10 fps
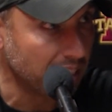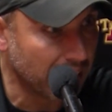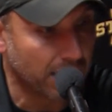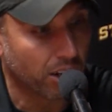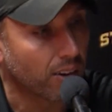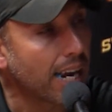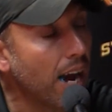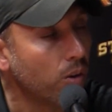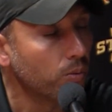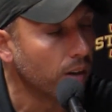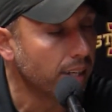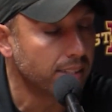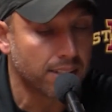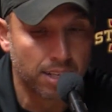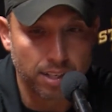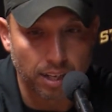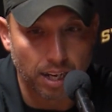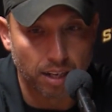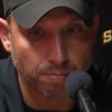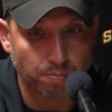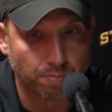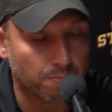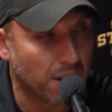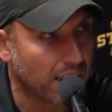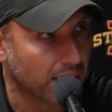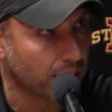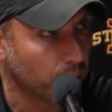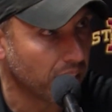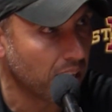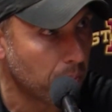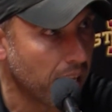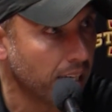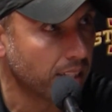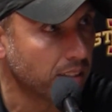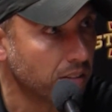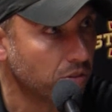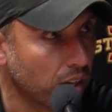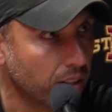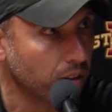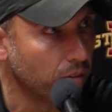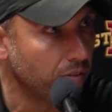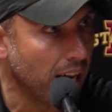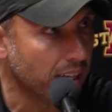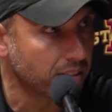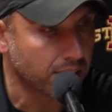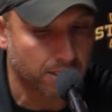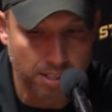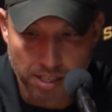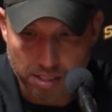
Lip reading: getting our count right, I think we kind of panicked and tried to go fast, and